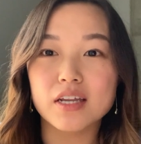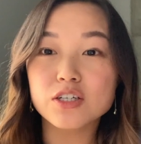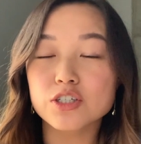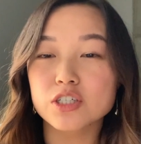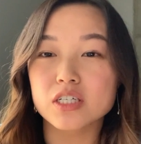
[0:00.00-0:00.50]

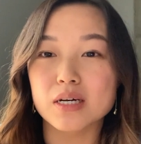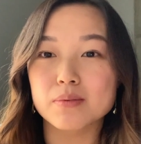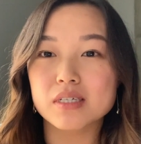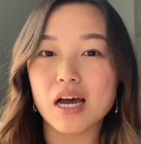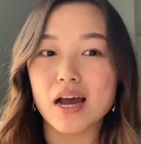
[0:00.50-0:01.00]

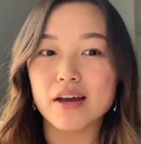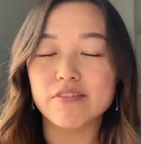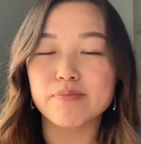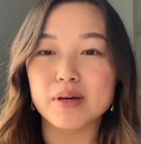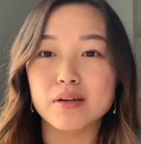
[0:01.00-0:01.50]
internships,
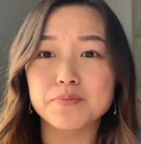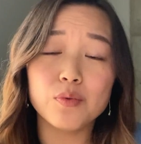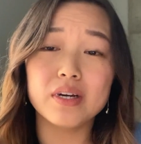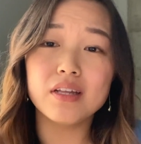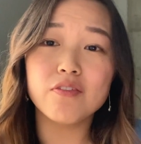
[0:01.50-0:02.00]
I've been
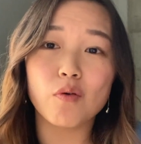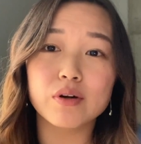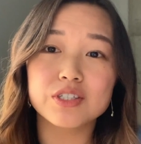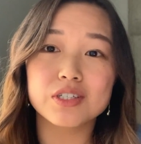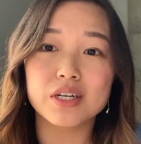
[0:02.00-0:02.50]
really
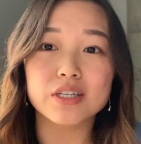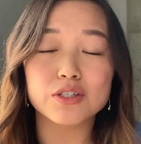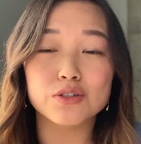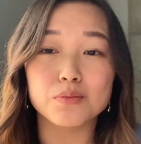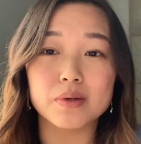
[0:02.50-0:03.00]
fortunate
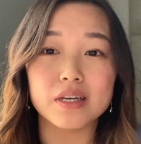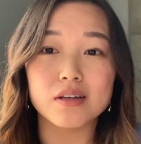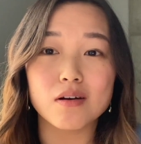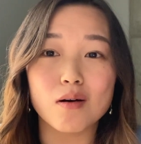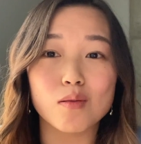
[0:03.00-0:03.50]
to
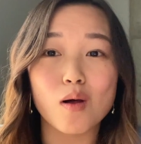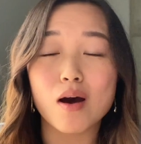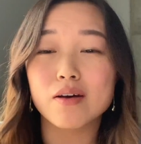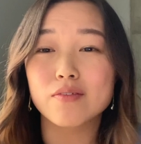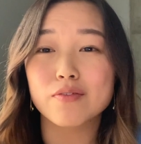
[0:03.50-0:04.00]
meet a
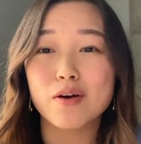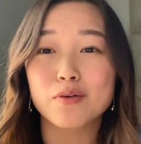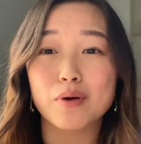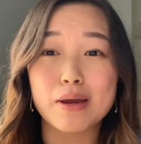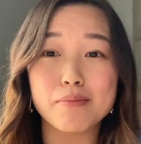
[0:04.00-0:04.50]
lot
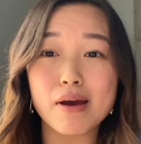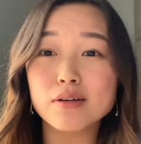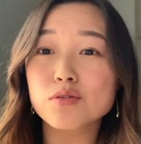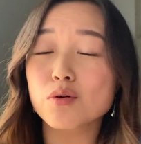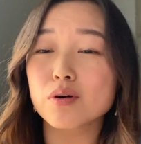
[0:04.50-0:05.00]
of great
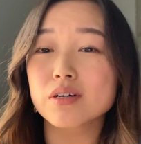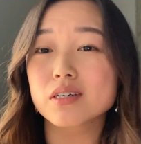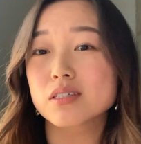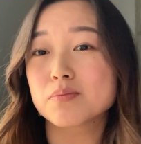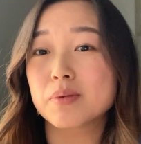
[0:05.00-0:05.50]

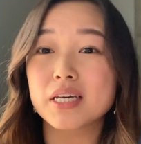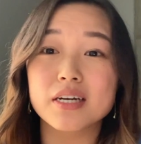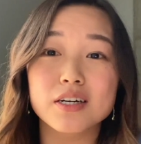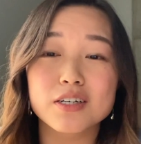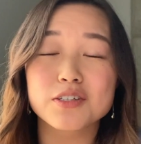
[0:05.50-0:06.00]
mentors,
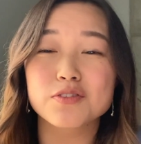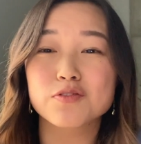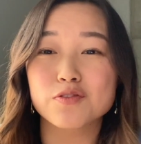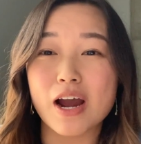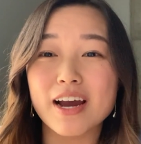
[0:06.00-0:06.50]
peers,
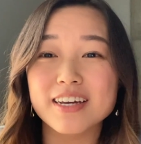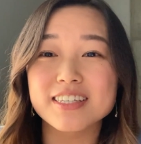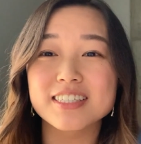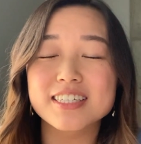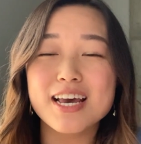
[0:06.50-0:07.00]

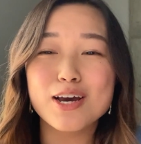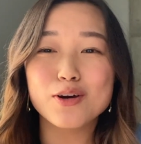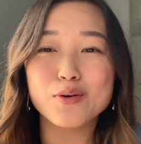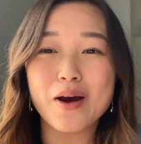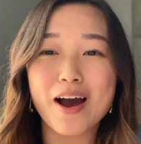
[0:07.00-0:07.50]
friends
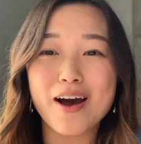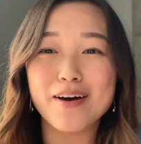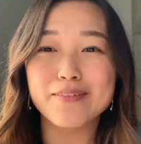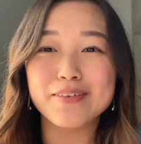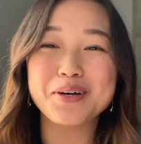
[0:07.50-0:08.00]
who
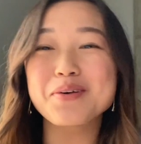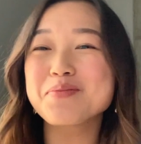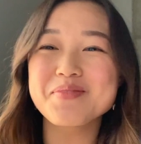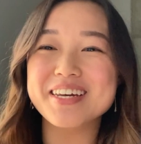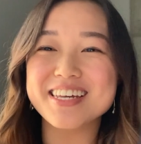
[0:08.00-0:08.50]
have
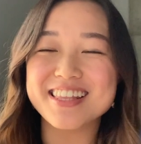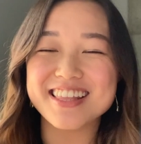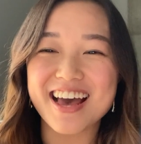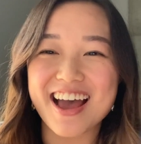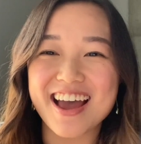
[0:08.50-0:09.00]
shown me
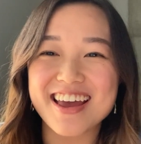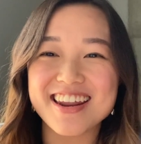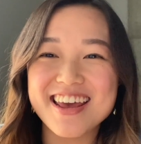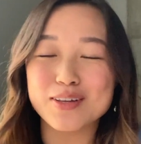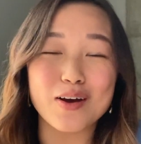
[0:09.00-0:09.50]

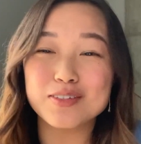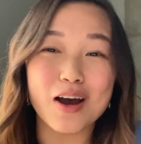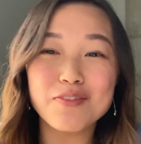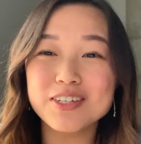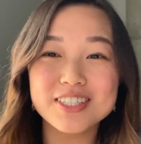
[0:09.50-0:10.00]
that
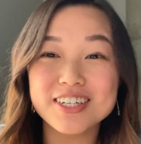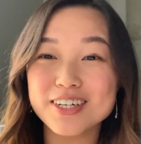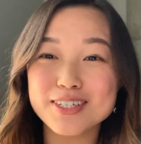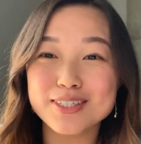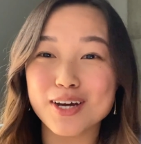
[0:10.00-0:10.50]
software
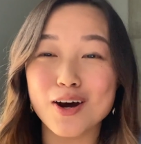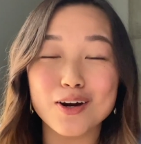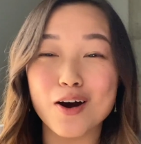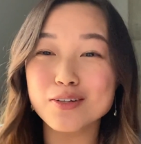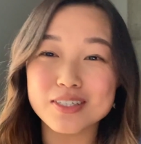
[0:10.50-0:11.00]
engineers
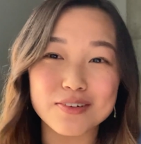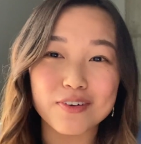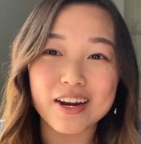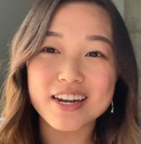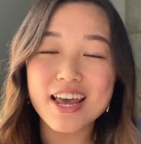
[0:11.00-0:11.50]
are all
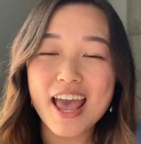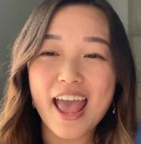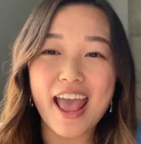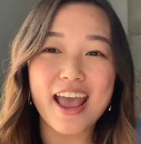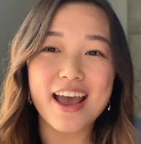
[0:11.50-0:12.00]
different
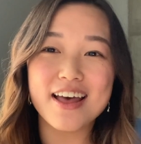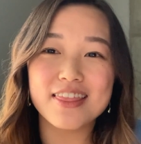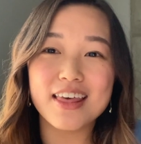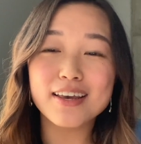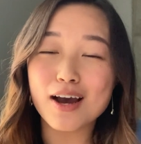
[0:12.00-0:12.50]

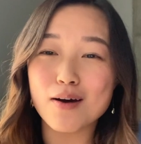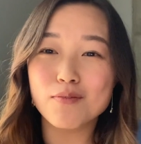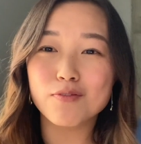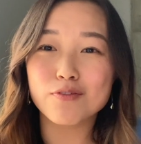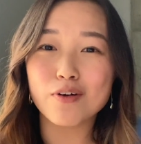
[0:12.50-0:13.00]
and they
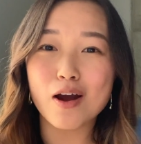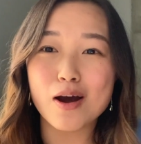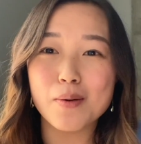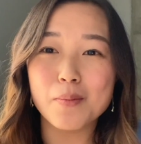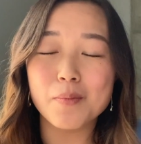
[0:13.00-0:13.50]
come
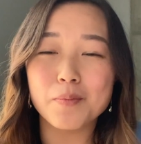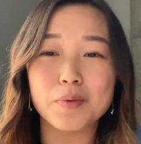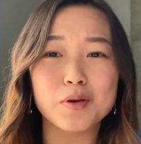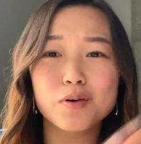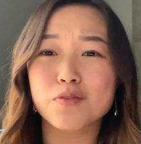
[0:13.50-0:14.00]
from
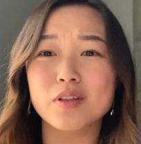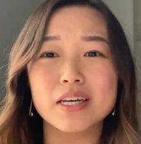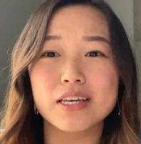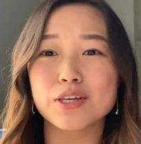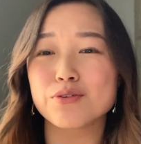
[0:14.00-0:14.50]

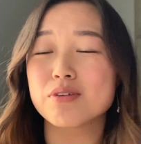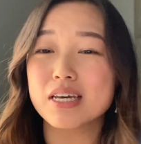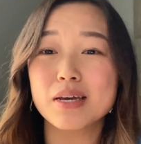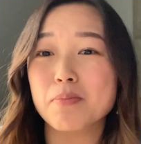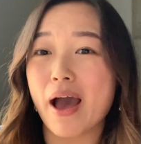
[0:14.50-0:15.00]
beautifully
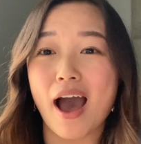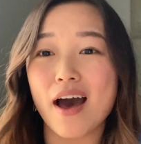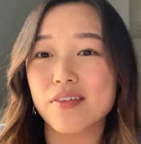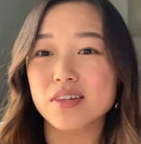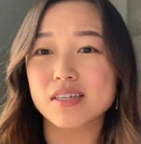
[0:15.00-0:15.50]
unique
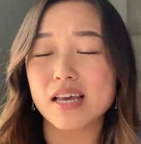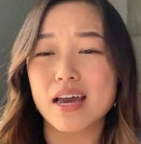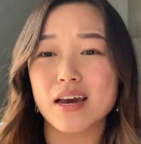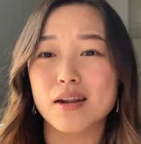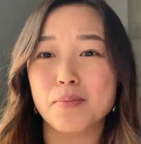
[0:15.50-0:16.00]
paths
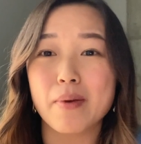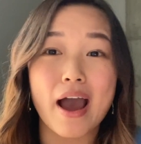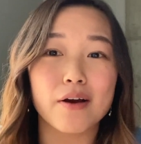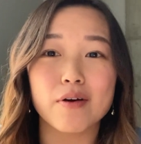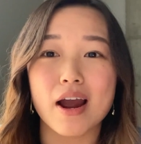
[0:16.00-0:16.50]
and
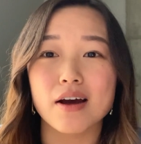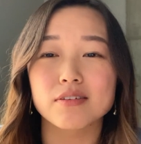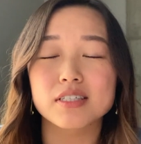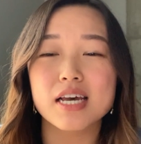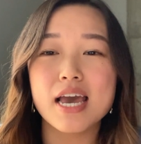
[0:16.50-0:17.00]

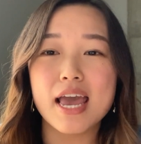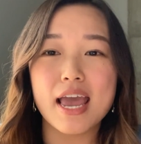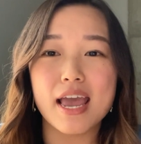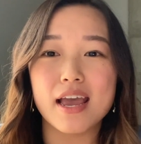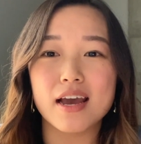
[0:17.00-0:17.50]
backgrounds.
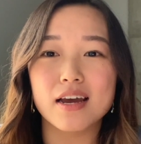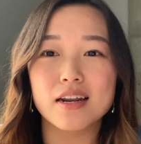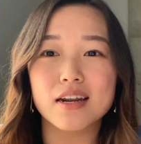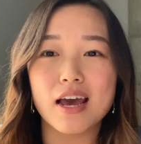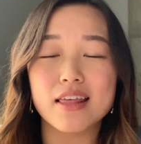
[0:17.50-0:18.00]

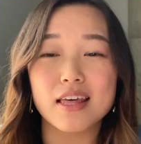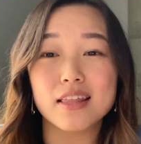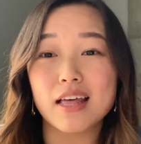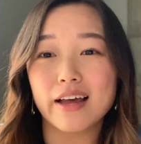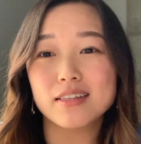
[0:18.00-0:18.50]
And I
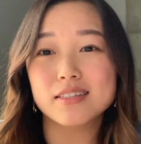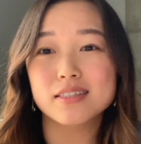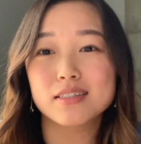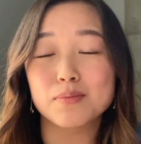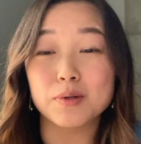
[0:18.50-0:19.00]
think
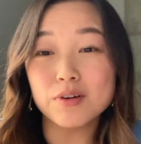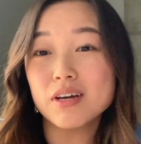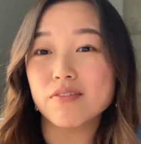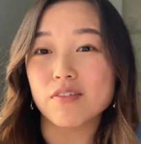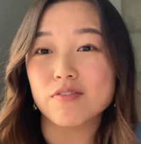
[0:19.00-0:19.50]
that's the
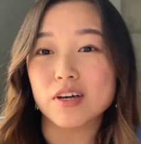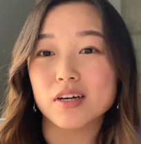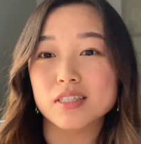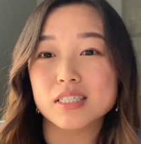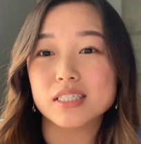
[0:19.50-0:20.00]
beauty of the
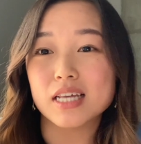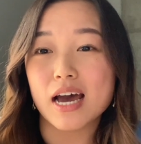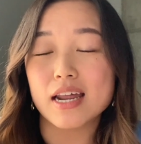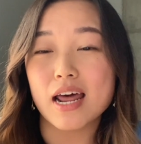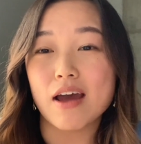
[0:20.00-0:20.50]
field, is
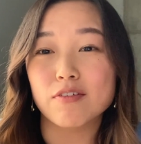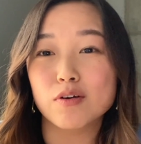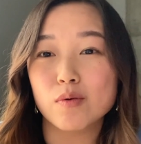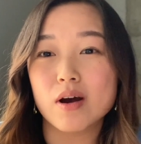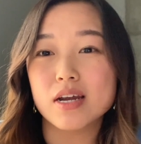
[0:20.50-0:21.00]
that
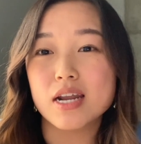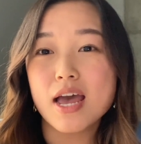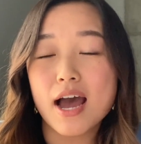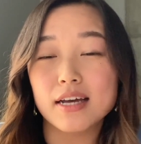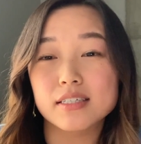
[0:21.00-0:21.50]
everyone
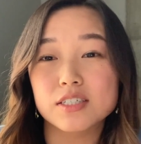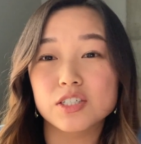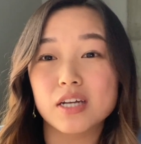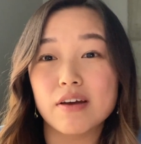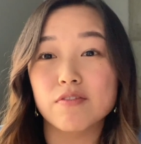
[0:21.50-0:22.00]
has
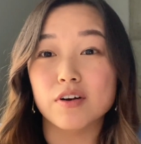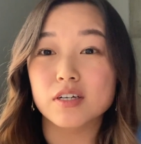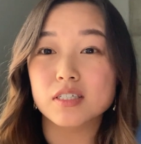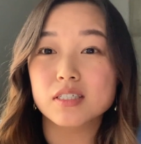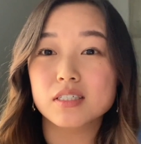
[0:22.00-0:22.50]
such a
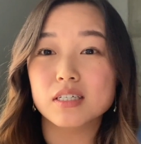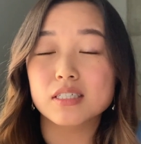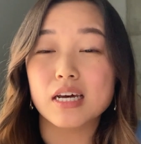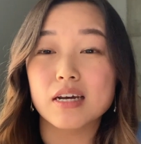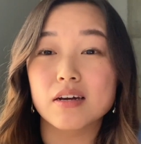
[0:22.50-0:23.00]
diverse
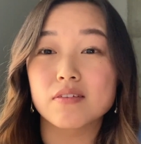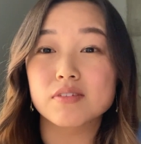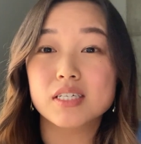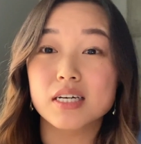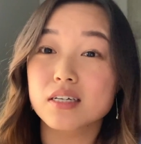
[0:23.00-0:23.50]
set
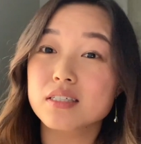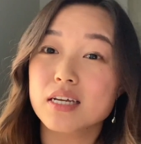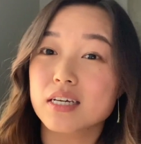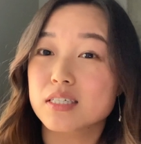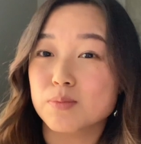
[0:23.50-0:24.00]
of skills
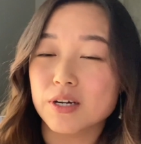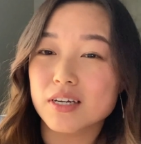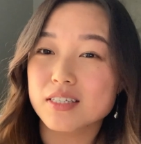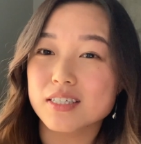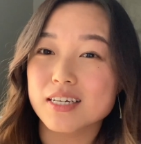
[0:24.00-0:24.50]
and
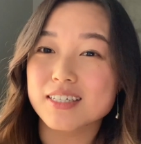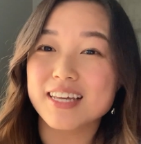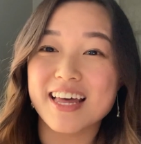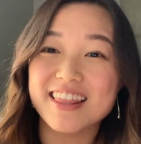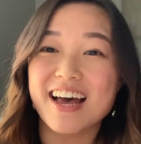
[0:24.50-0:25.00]
experiences,
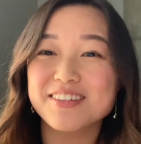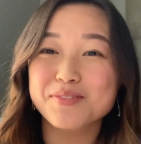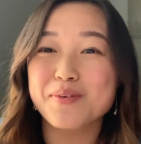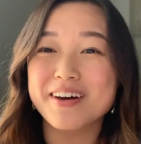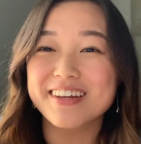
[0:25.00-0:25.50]
and
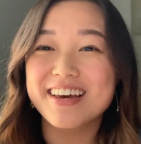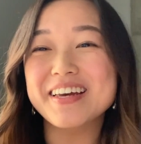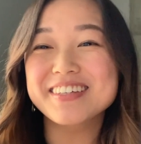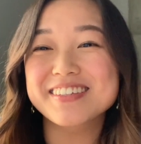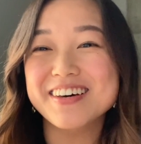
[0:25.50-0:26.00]
that's what
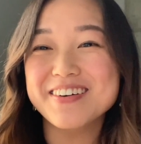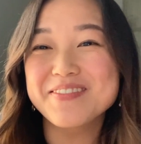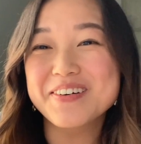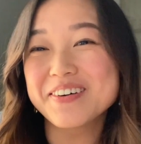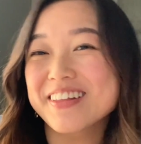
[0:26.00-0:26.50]
makes
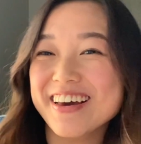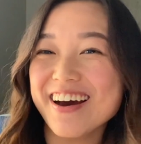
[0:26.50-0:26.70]
them who they